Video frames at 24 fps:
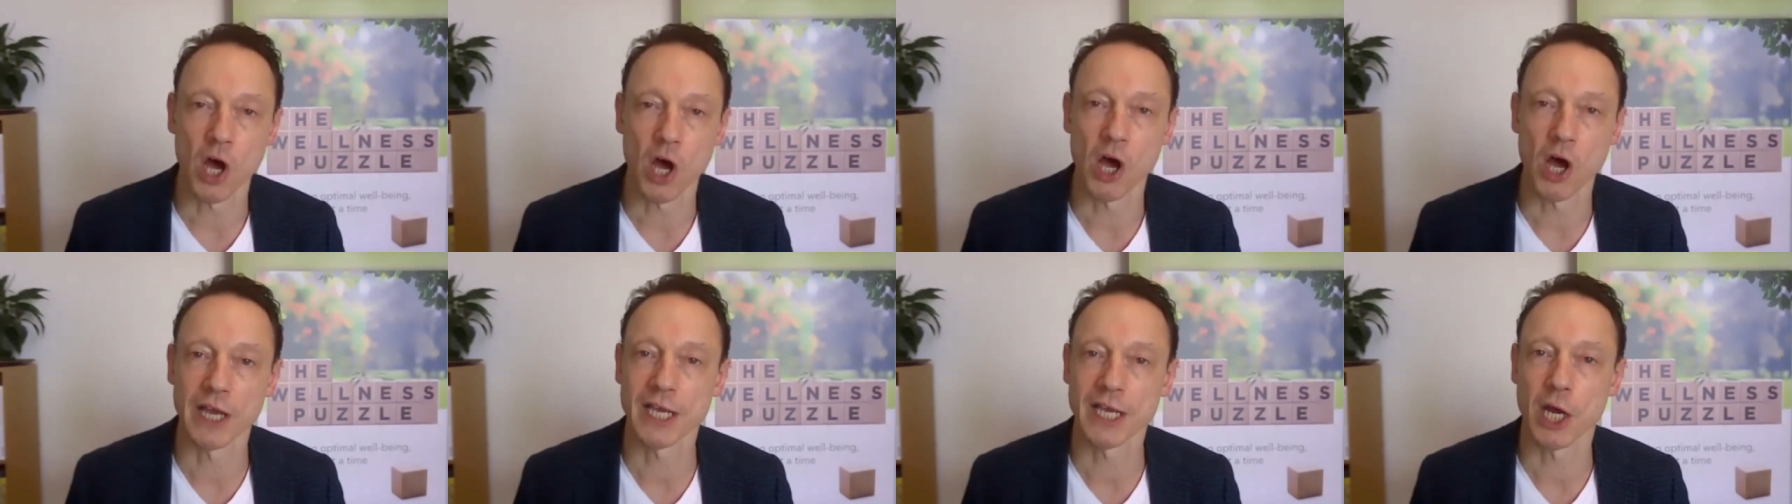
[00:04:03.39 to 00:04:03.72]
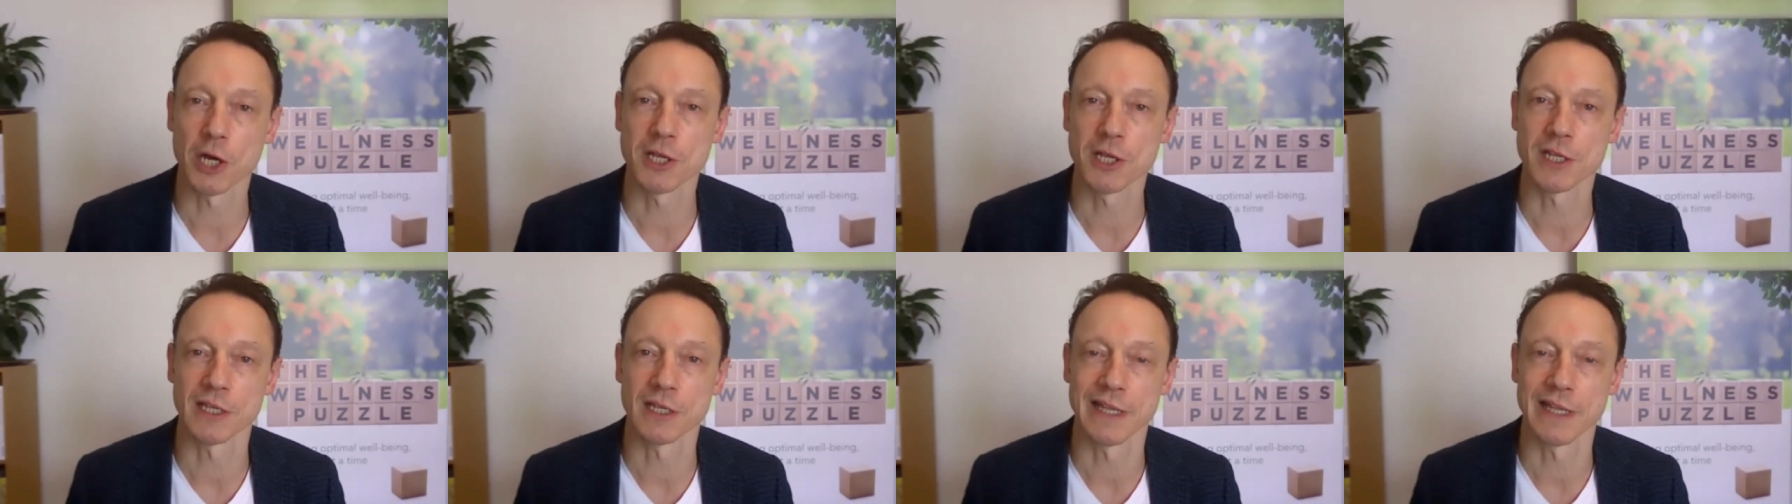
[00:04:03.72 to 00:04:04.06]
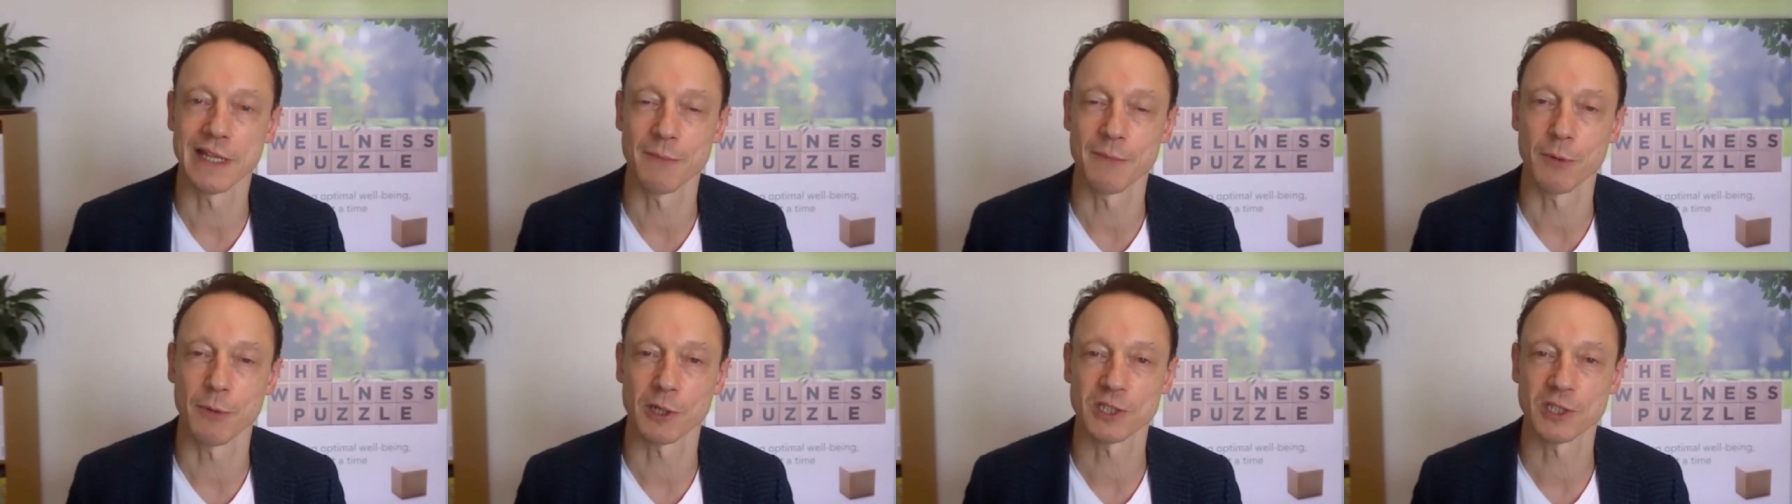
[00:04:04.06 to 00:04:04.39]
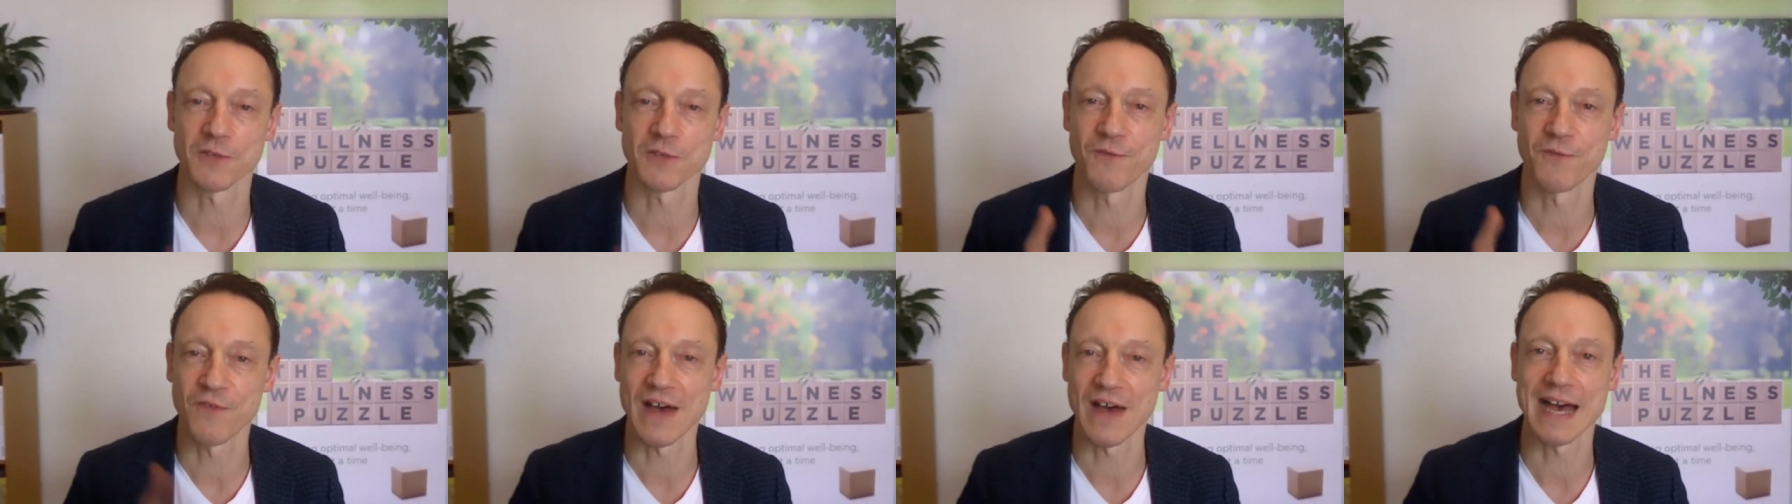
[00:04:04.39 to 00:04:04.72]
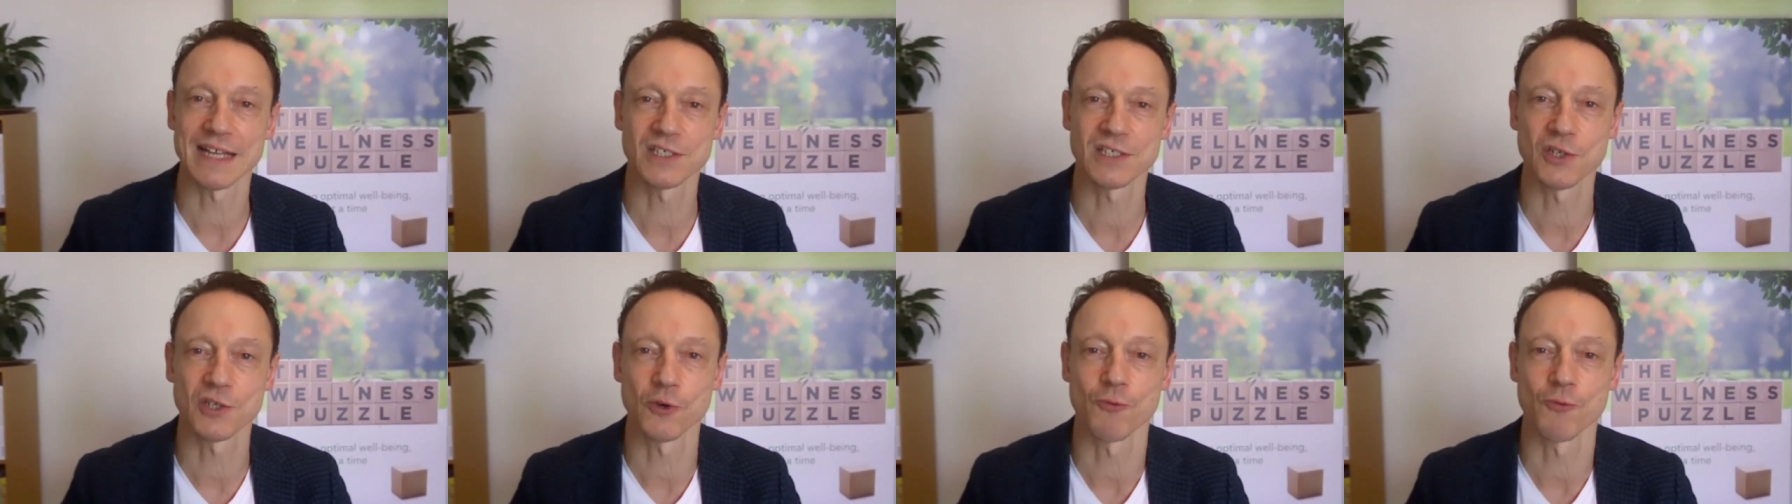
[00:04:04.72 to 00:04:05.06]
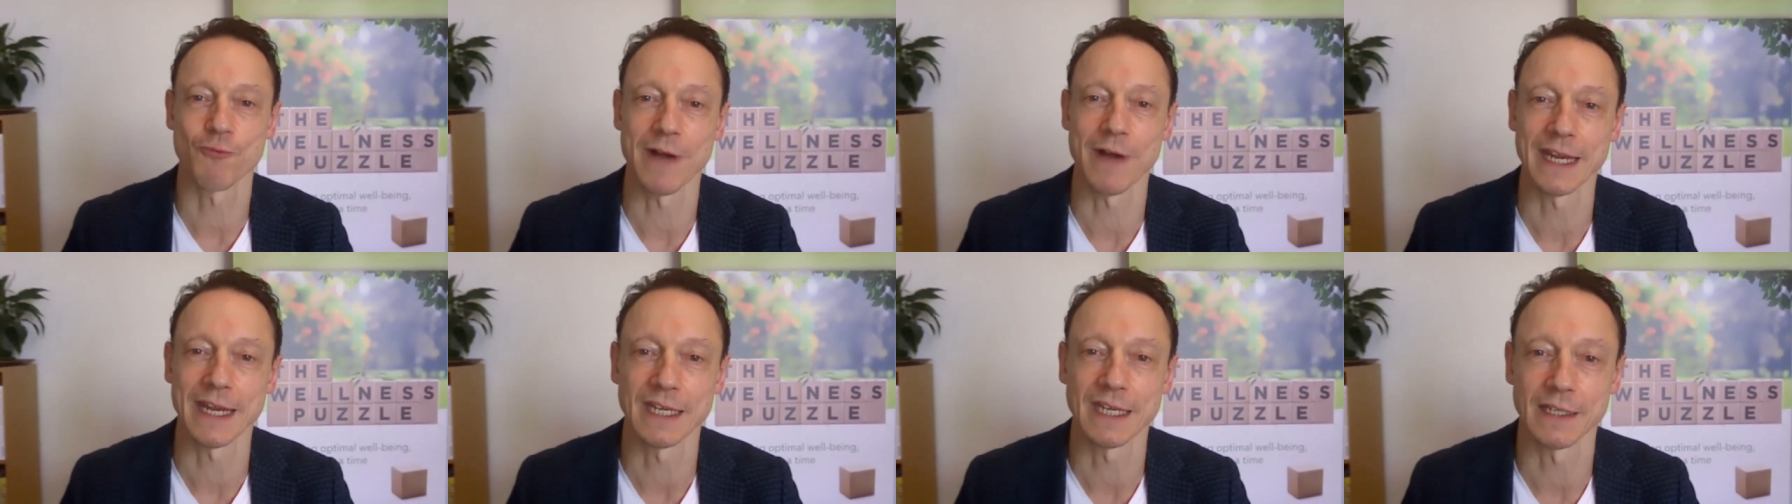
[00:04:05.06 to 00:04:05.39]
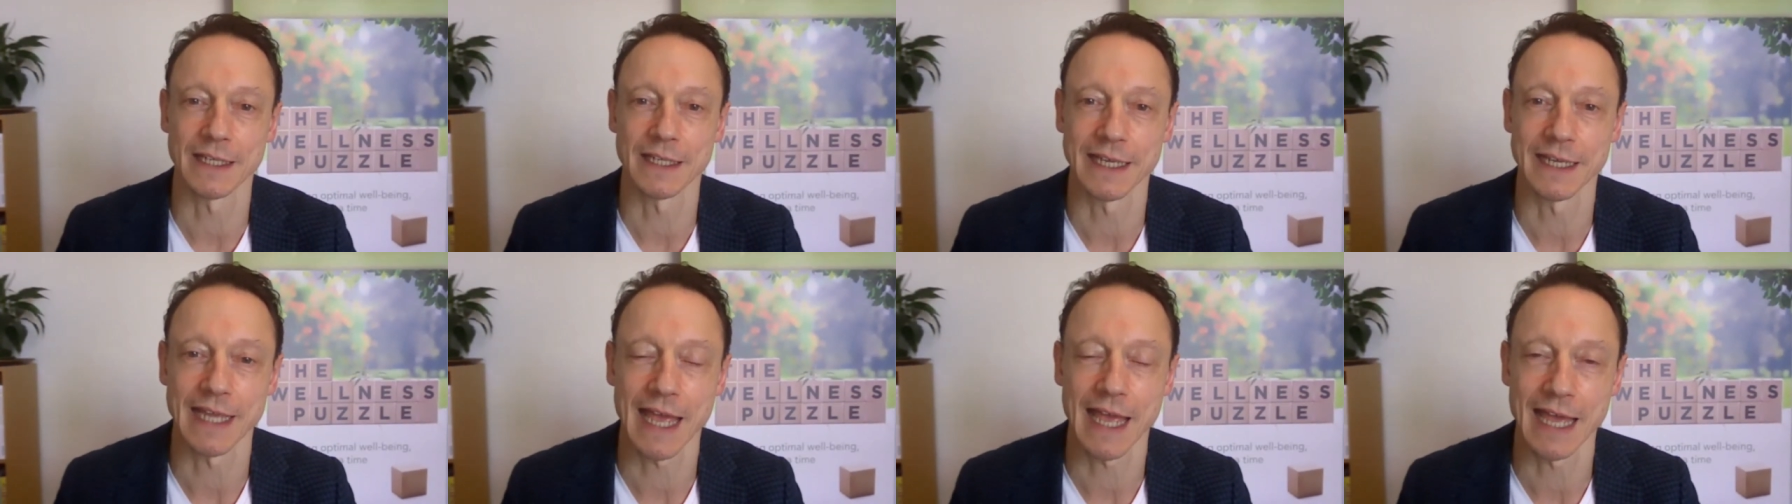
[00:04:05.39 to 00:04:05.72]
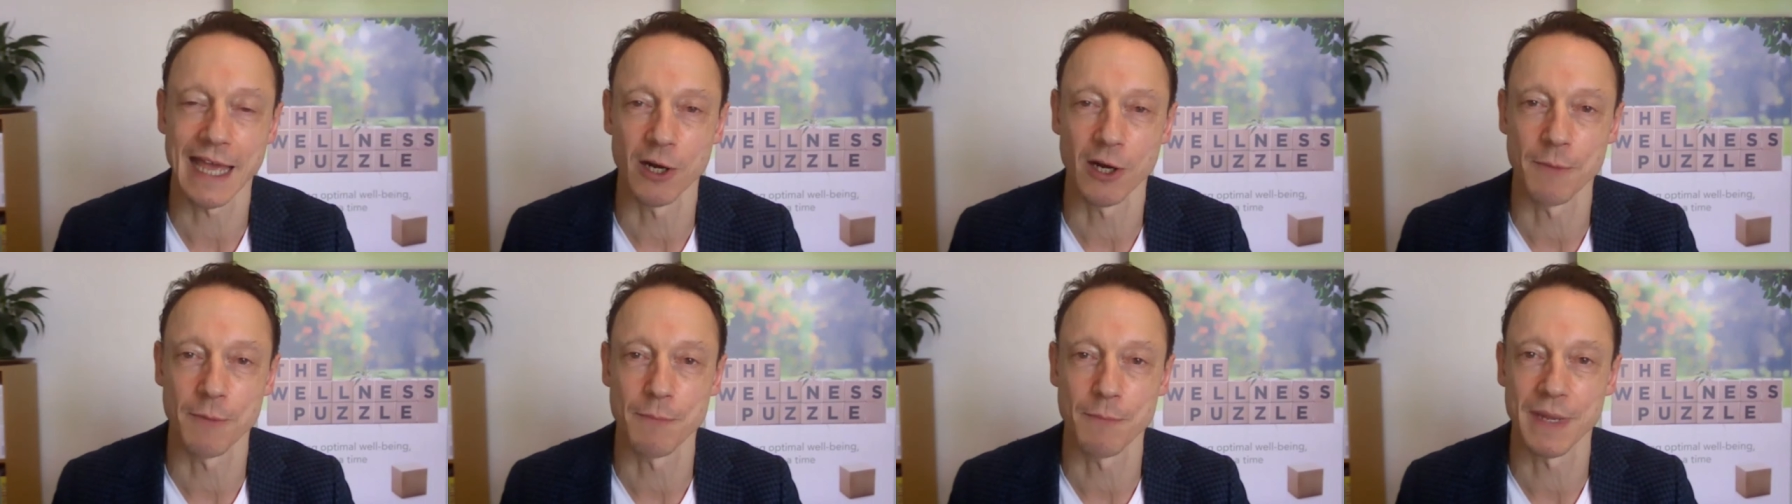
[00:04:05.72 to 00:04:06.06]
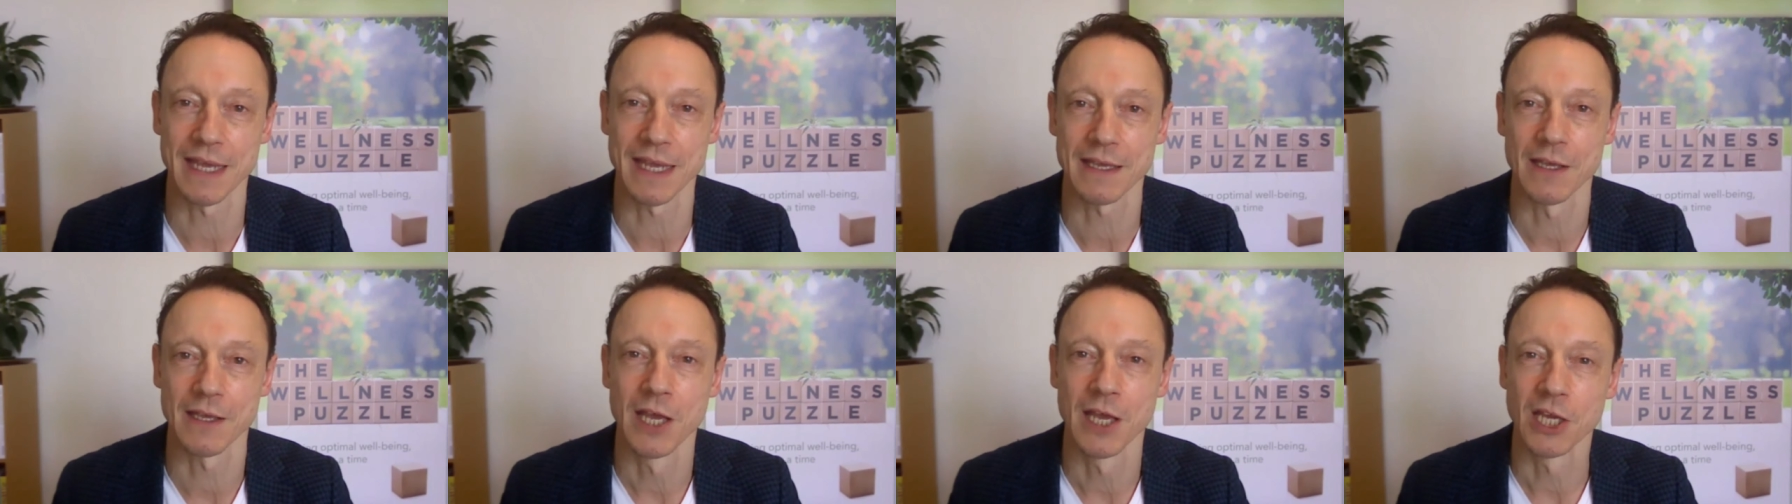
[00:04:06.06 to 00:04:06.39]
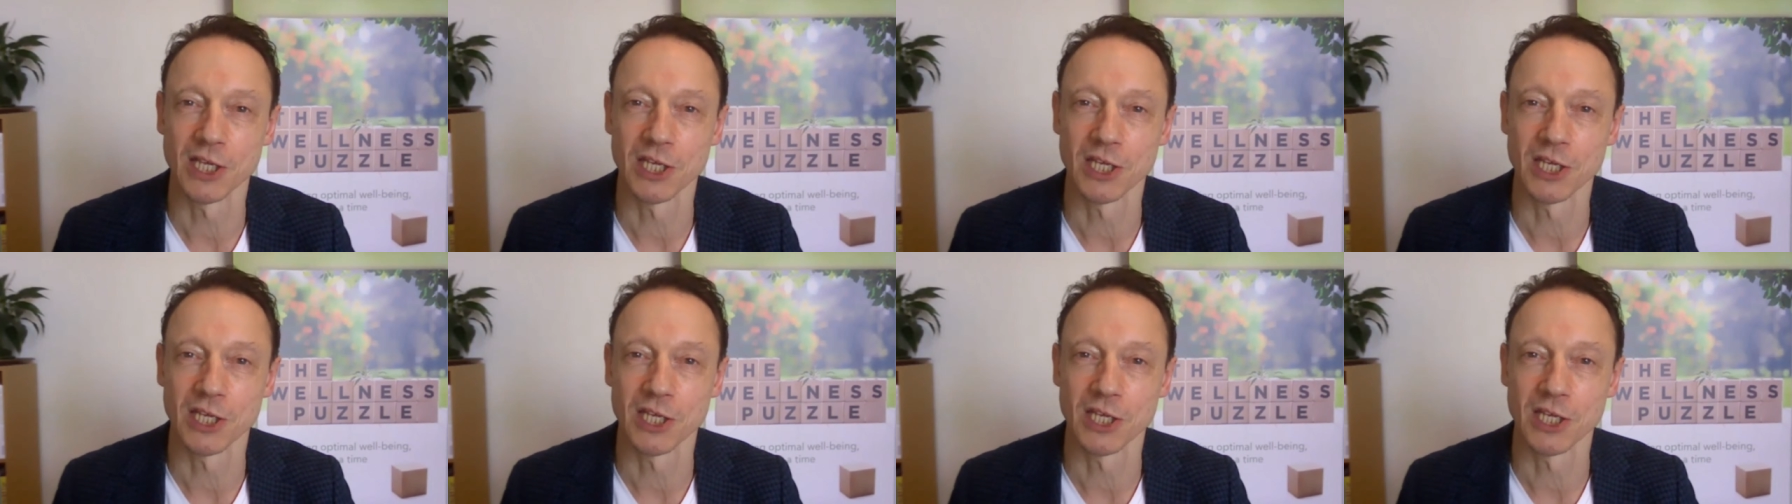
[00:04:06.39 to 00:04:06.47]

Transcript: I go to the letterbox far too regularly, and I pick,